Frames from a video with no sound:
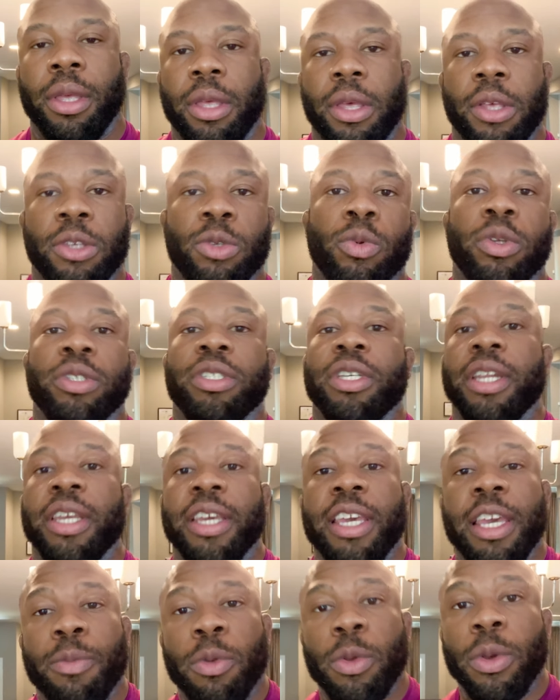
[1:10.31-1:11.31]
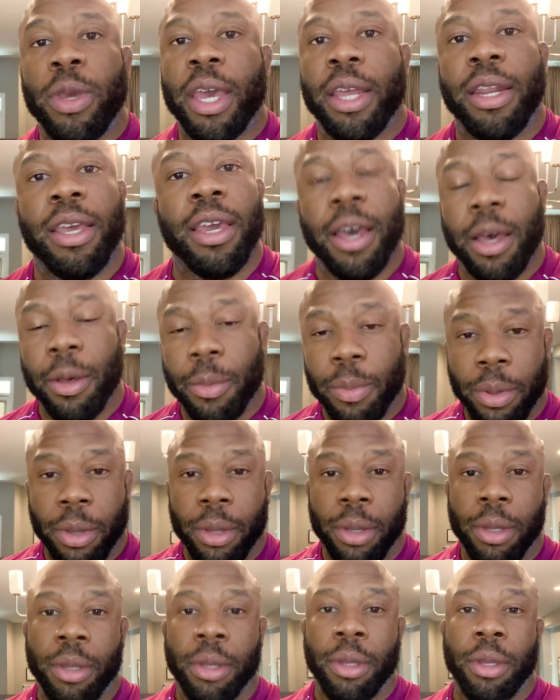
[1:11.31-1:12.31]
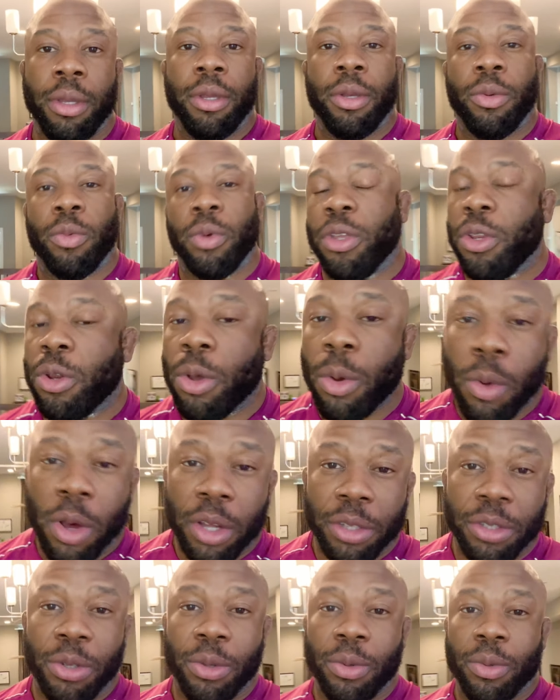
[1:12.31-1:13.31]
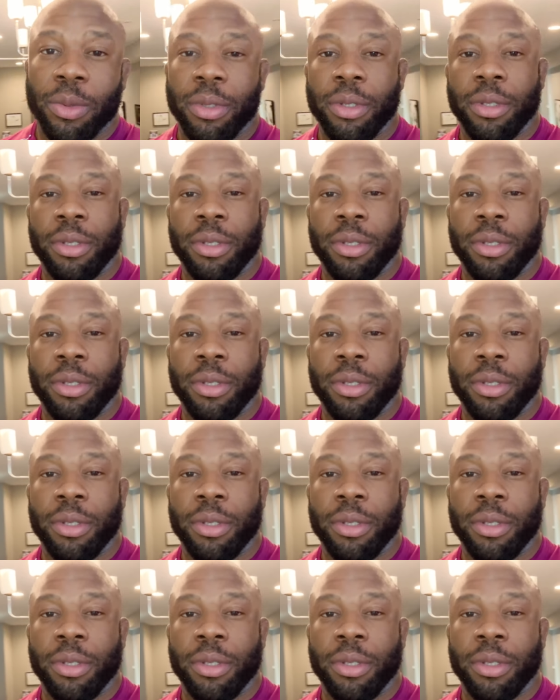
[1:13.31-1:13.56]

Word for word: is what's going to keep you getting up when you don't want to.